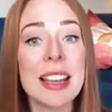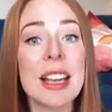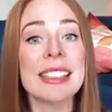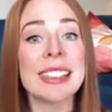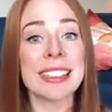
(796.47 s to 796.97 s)

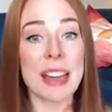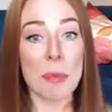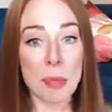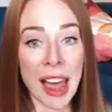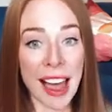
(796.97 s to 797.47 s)

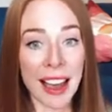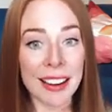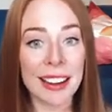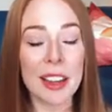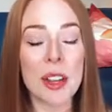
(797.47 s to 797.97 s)
Step back,
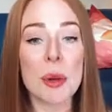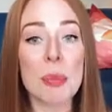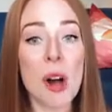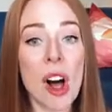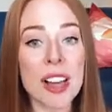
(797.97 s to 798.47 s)

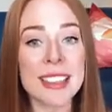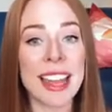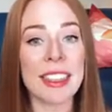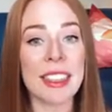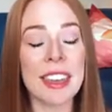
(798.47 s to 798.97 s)
pause
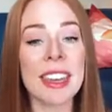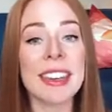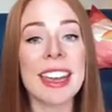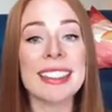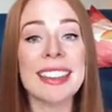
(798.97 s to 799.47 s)
and think
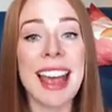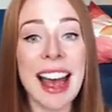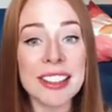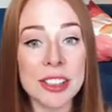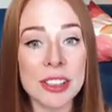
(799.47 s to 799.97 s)
and
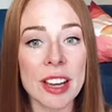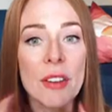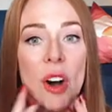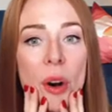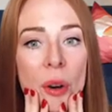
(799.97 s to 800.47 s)
ask yourself,
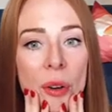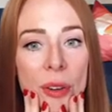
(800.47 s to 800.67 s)
oh,